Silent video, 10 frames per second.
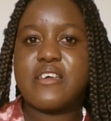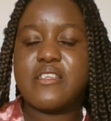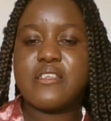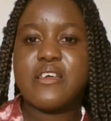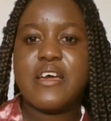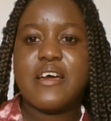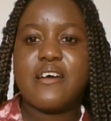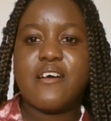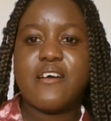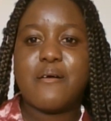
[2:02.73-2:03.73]
then
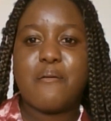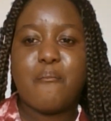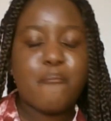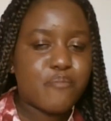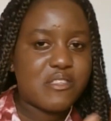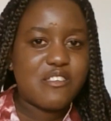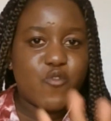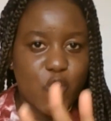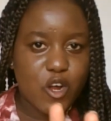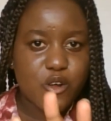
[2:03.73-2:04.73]
these
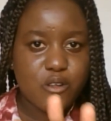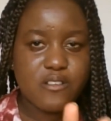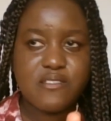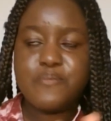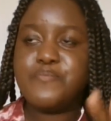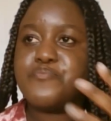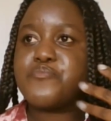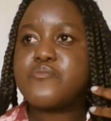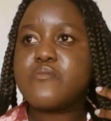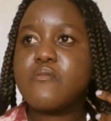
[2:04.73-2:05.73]
four girls,
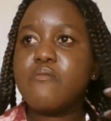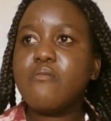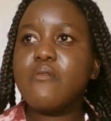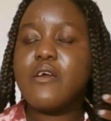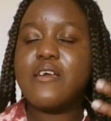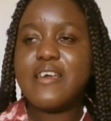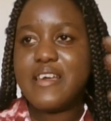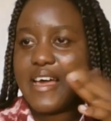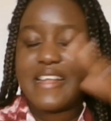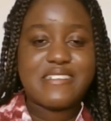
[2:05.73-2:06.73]

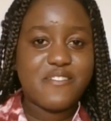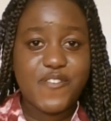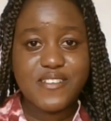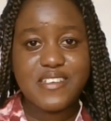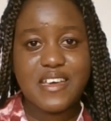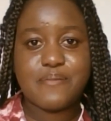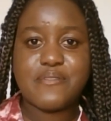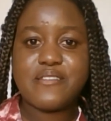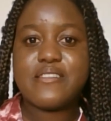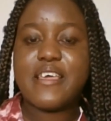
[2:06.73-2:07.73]
at different
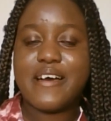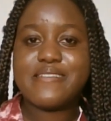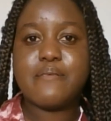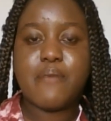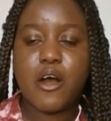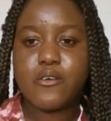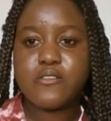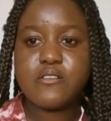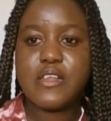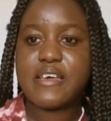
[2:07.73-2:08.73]
times, they asked him
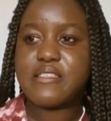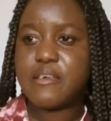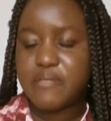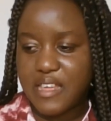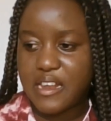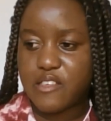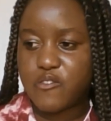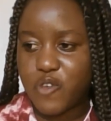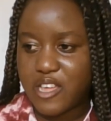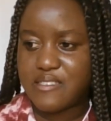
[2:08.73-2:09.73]
out. Like, they started as
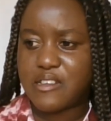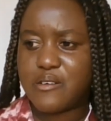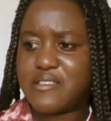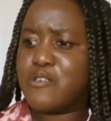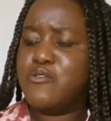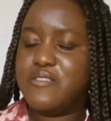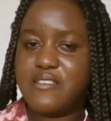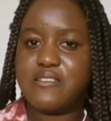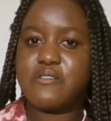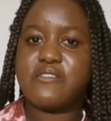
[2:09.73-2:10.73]
friends, and I was like, who's
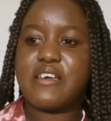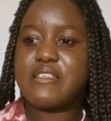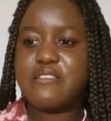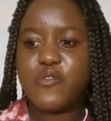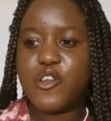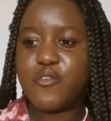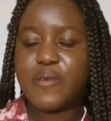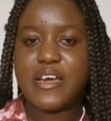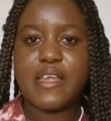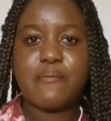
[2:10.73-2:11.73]
this? And he was like, this friend of
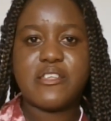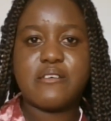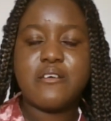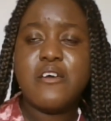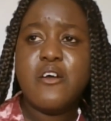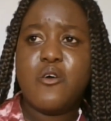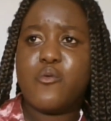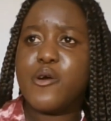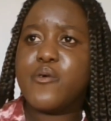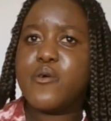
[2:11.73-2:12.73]
mine, I met him,
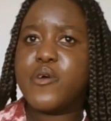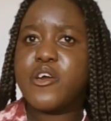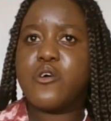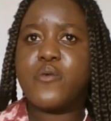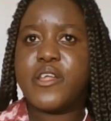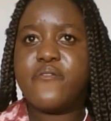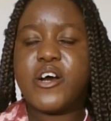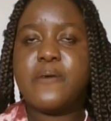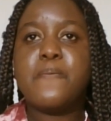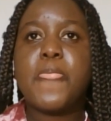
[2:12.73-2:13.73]
where, or
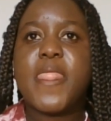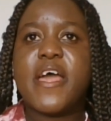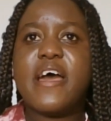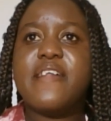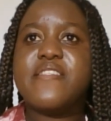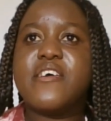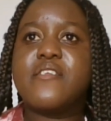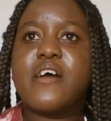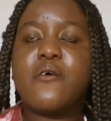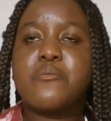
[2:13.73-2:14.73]
whatever. And
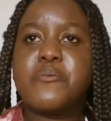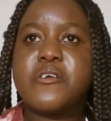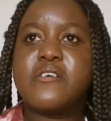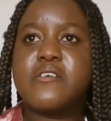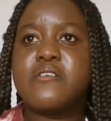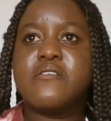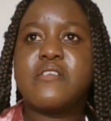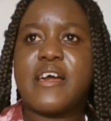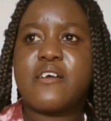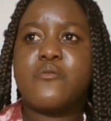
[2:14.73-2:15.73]
then I would be,
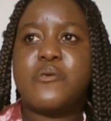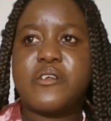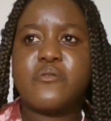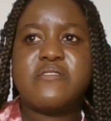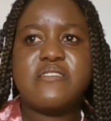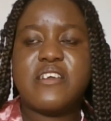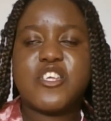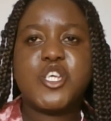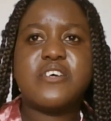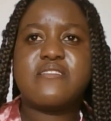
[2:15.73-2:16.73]
like, when I would see their
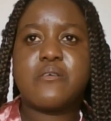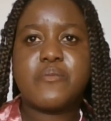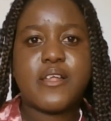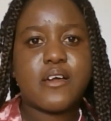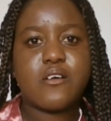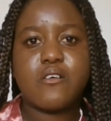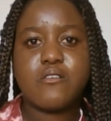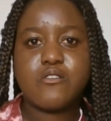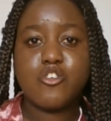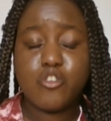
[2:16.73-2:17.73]
chats, I'd be like,
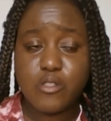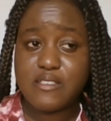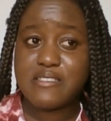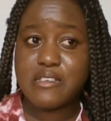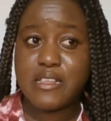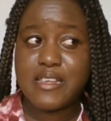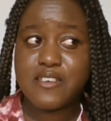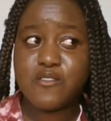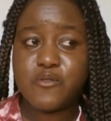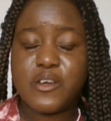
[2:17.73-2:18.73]
you know this girl
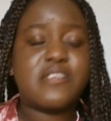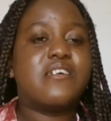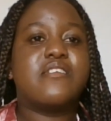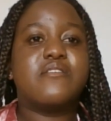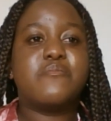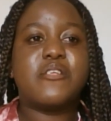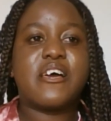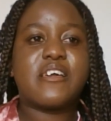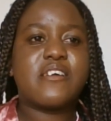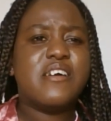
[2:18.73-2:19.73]
likes you, right? And he'd be
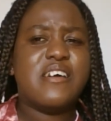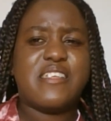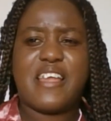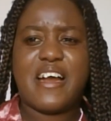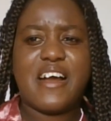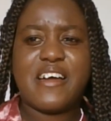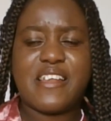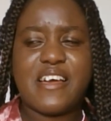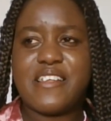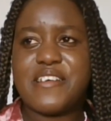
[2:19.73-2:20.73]
like, nah.
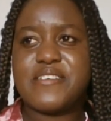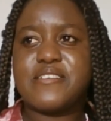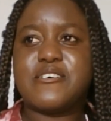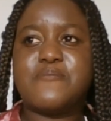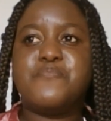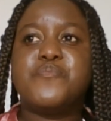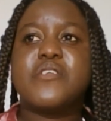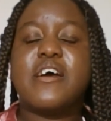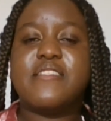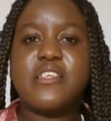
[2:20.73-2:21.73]

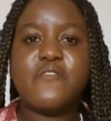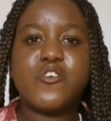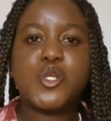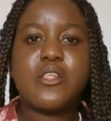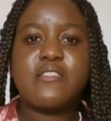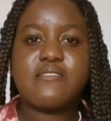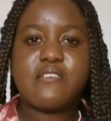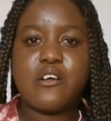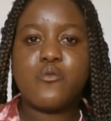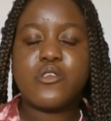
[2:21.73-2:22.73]
And then eventually this
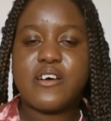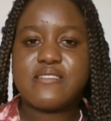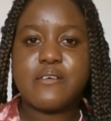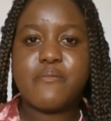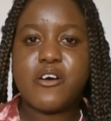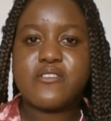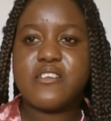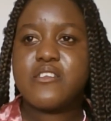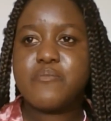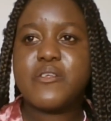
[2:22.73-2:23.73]
girl would ask him out, and
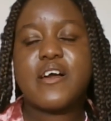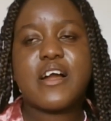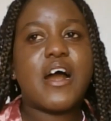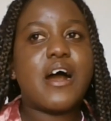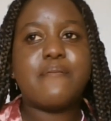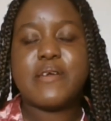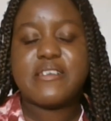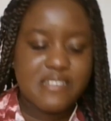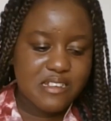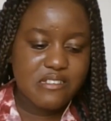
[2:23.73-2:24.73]
he'd be like, ah, man,
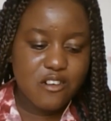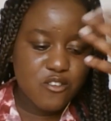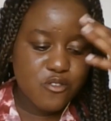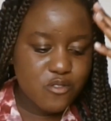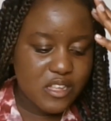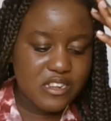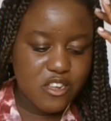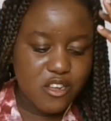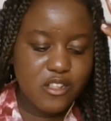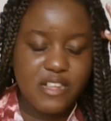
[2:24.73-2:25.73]
did I tell you that
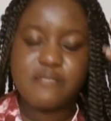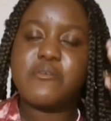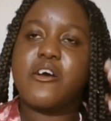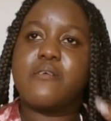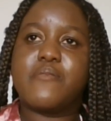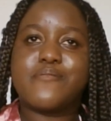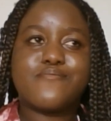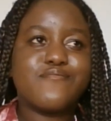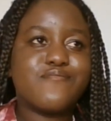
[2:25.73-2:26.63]
girl asked me out? I'm like,